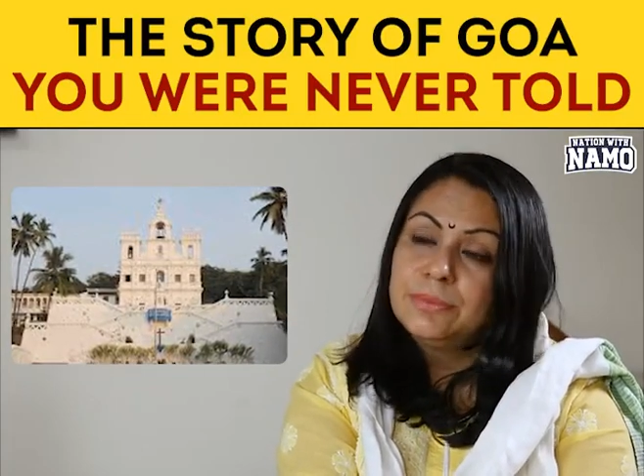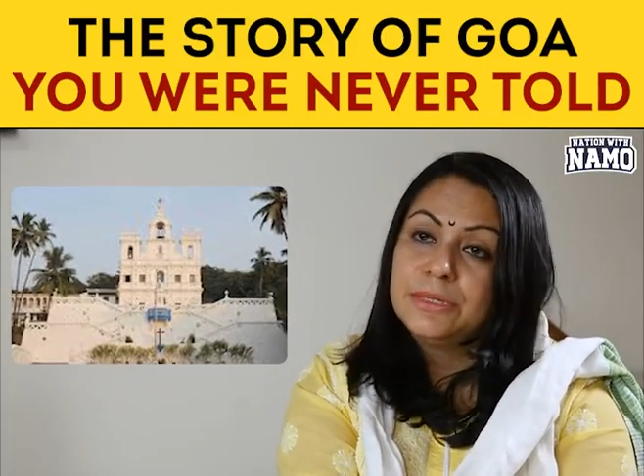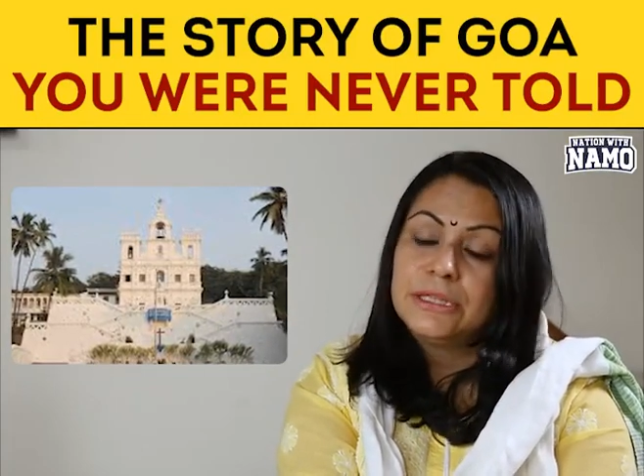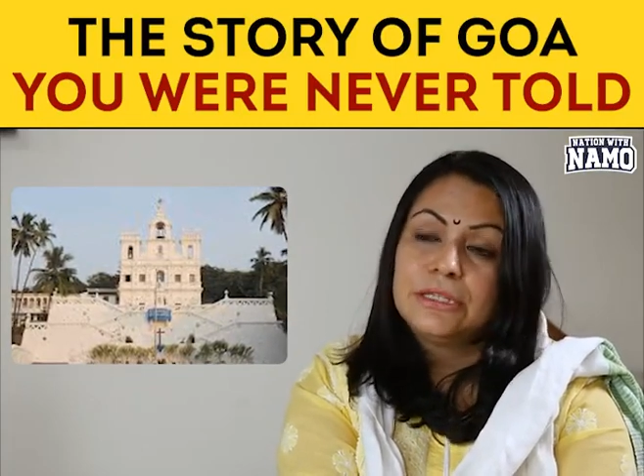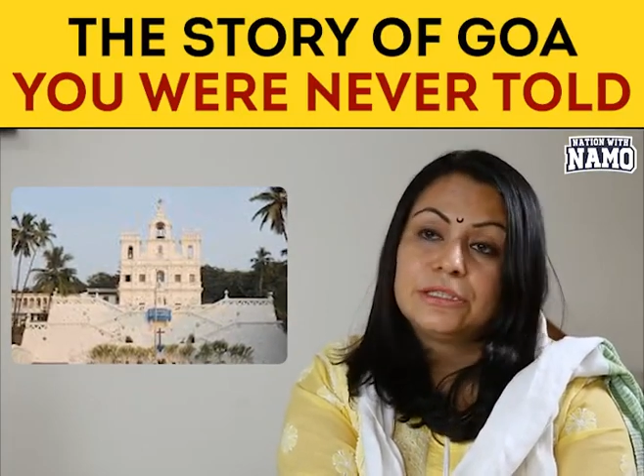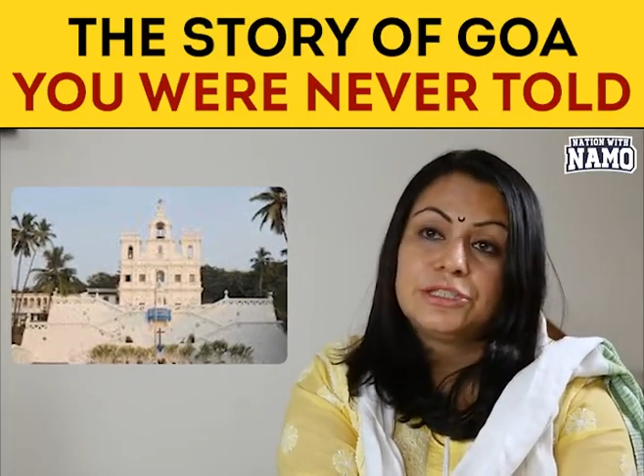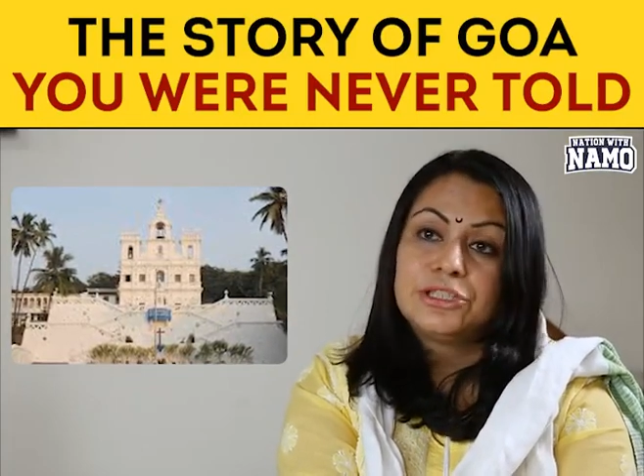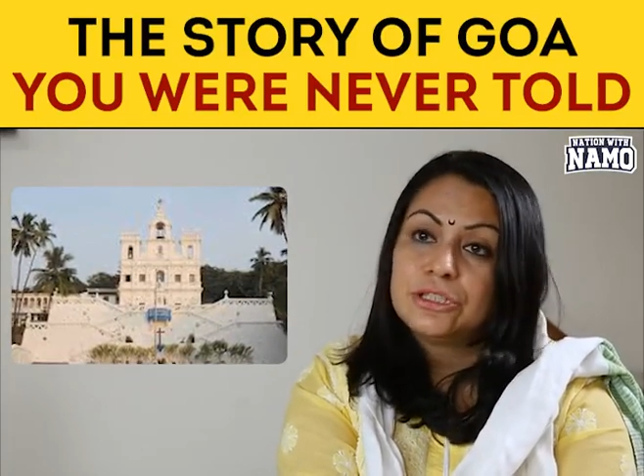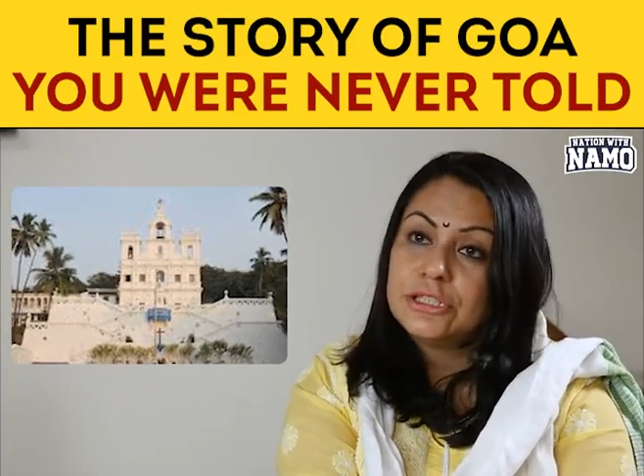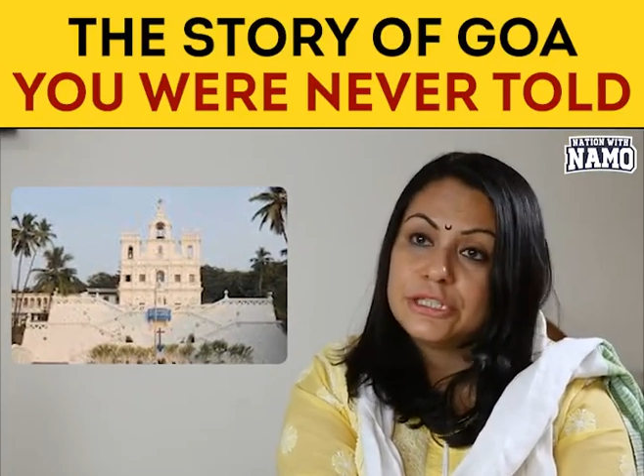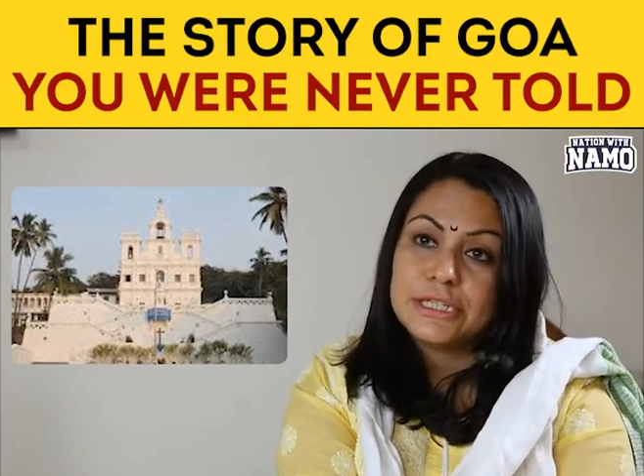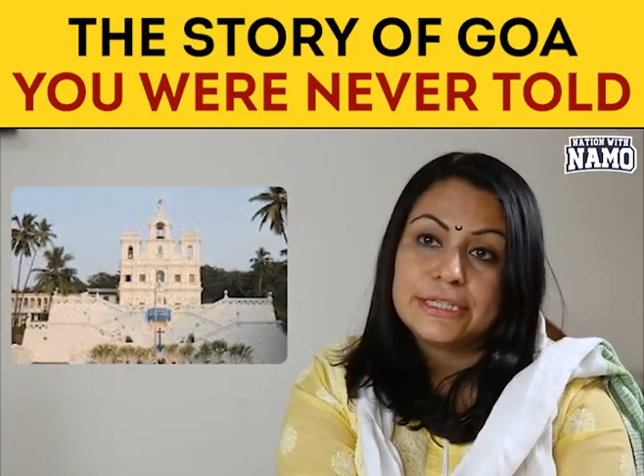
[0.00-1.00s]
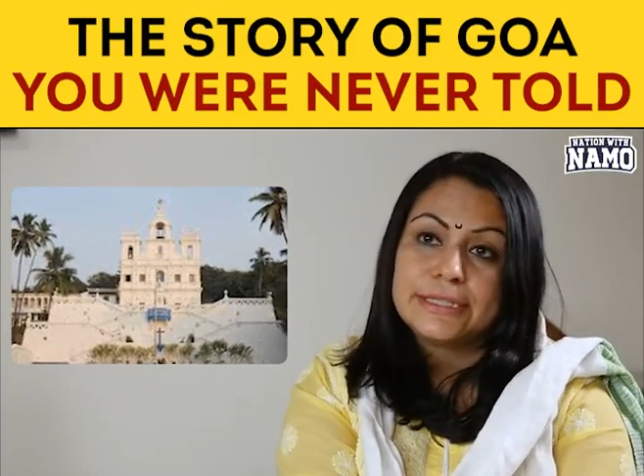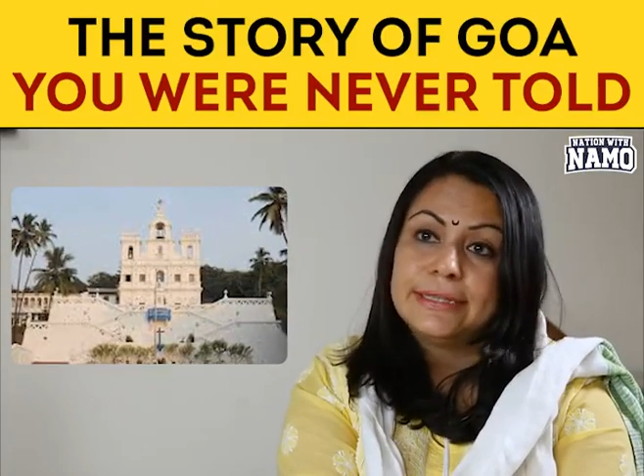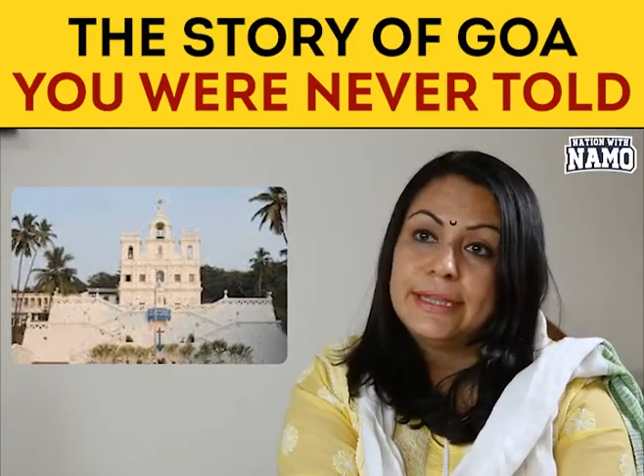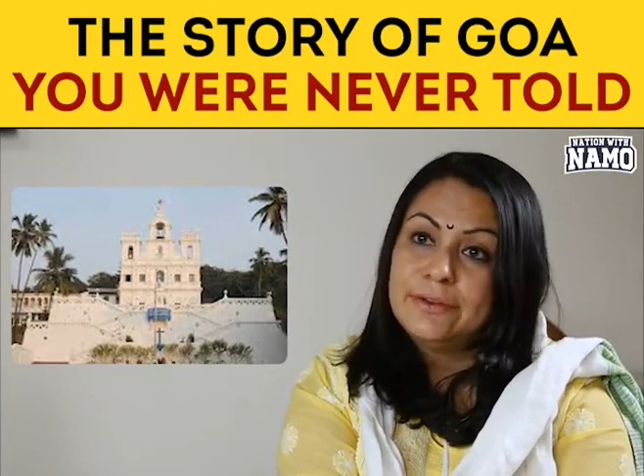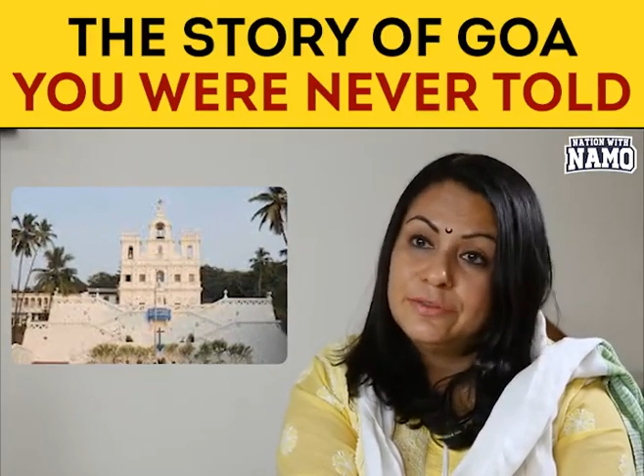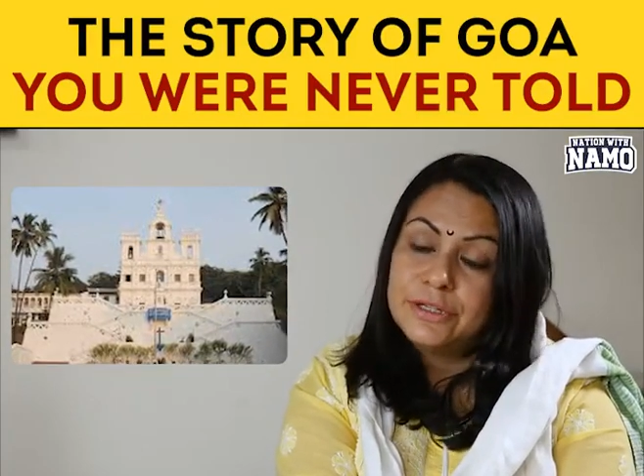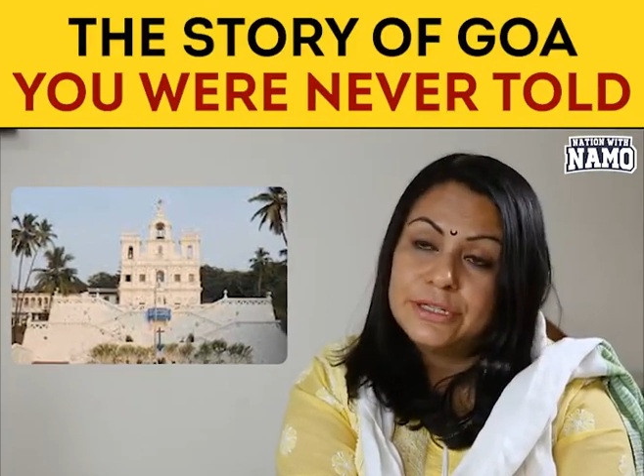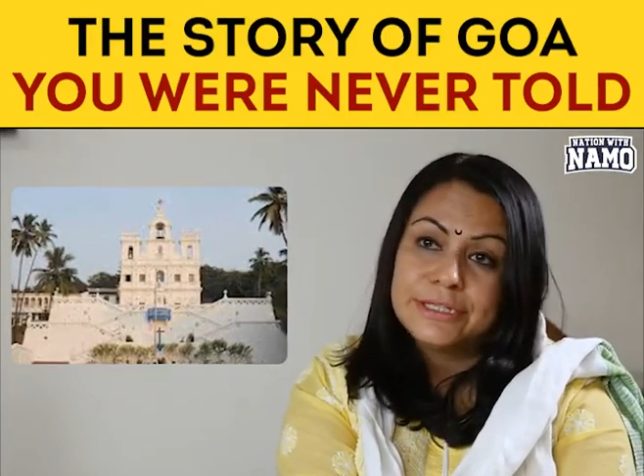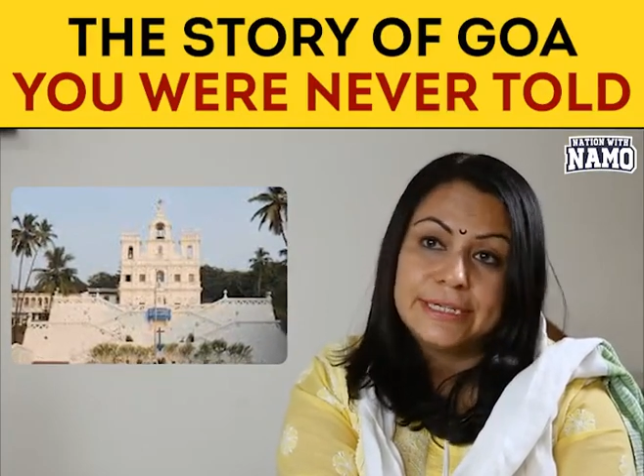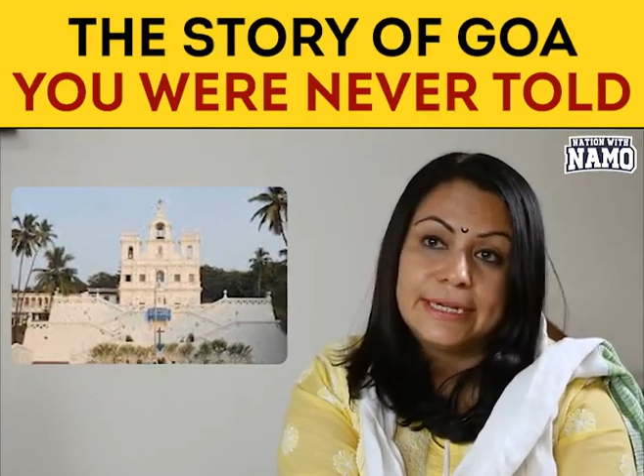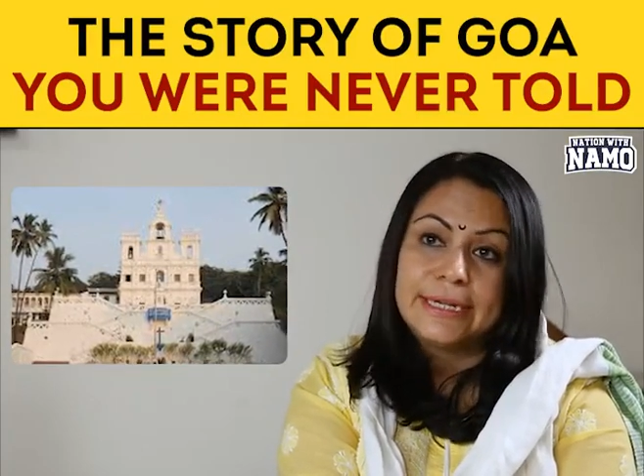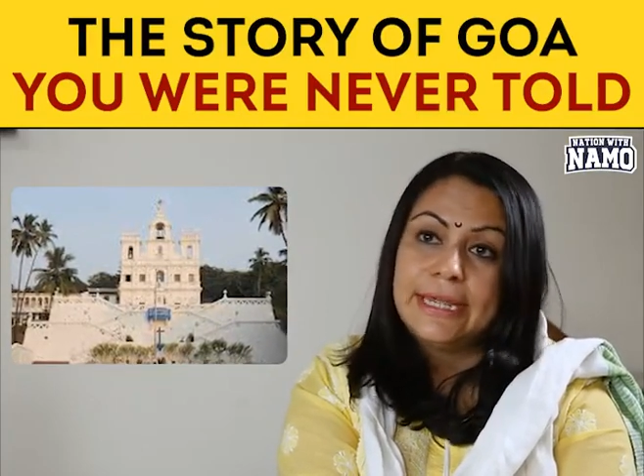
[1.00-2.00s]
but the church has never
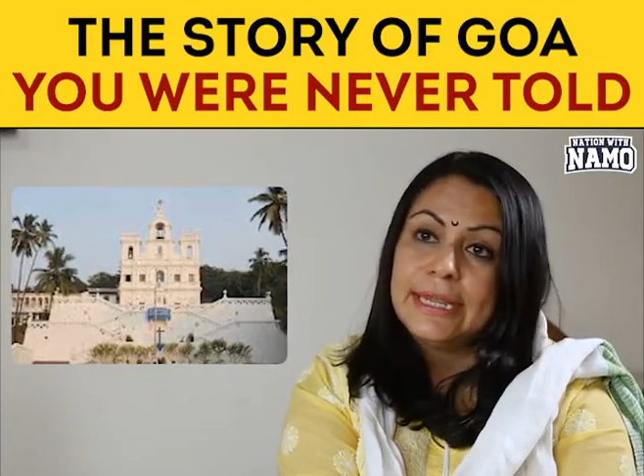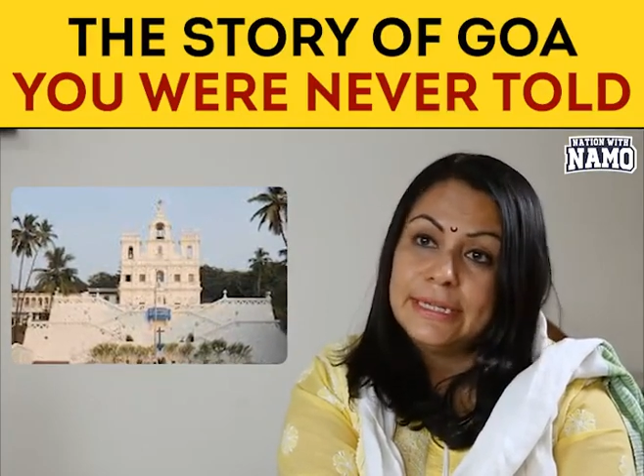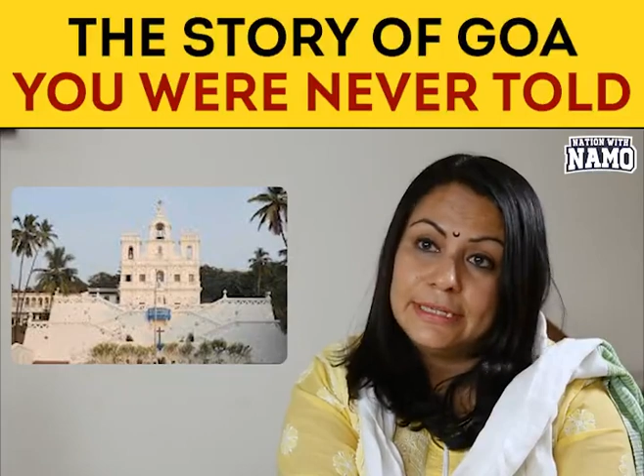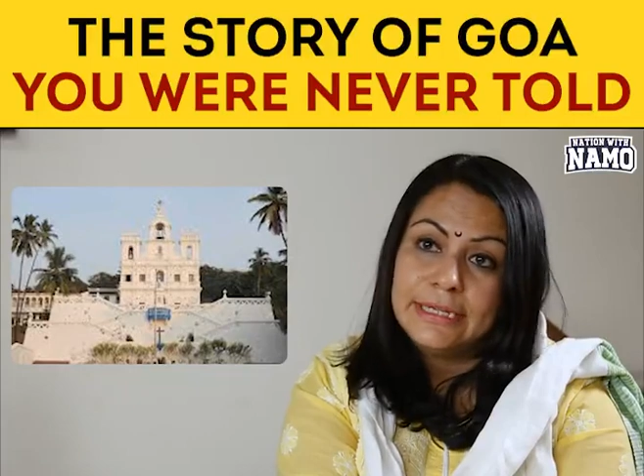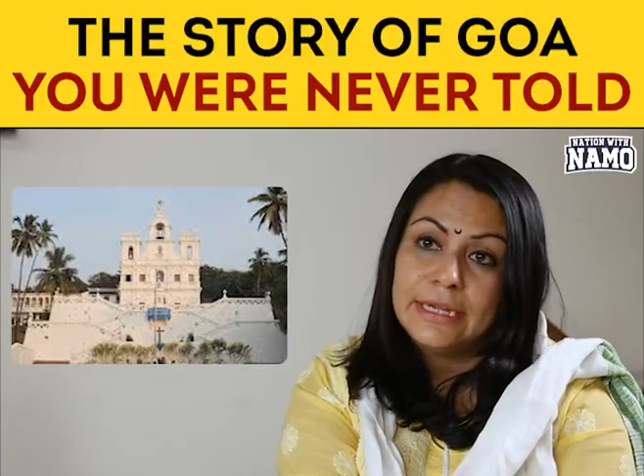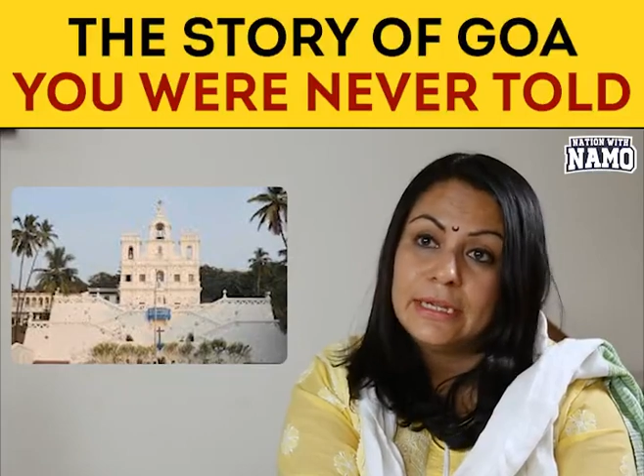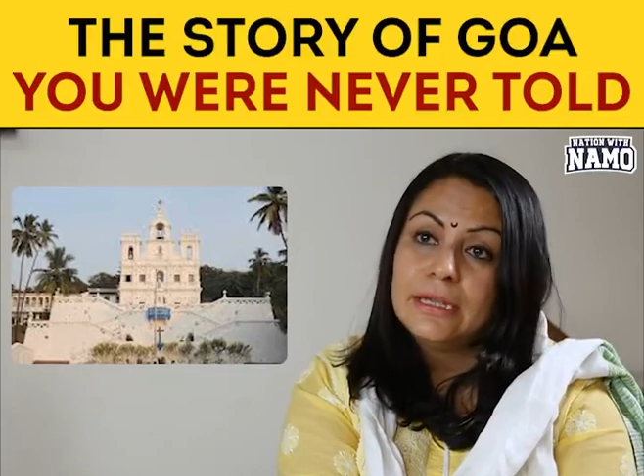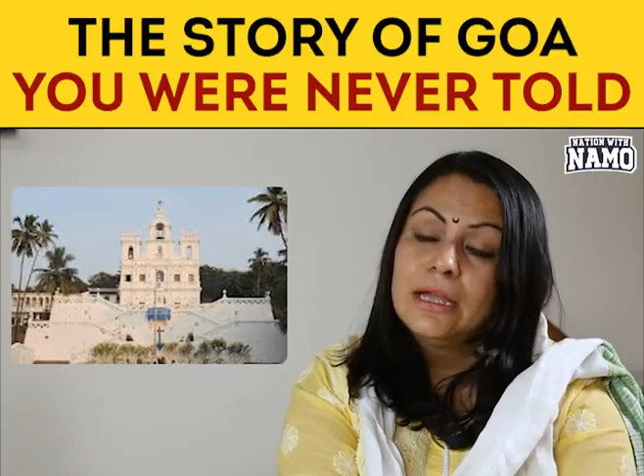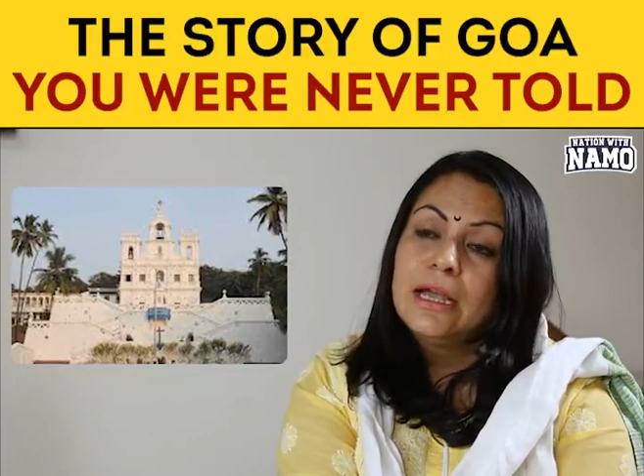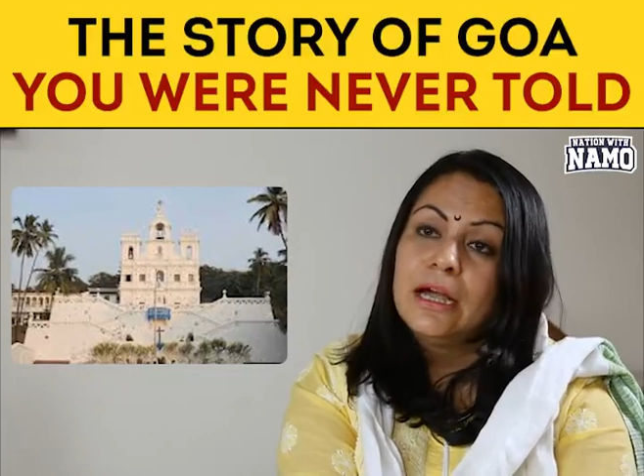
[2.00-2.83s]
said anything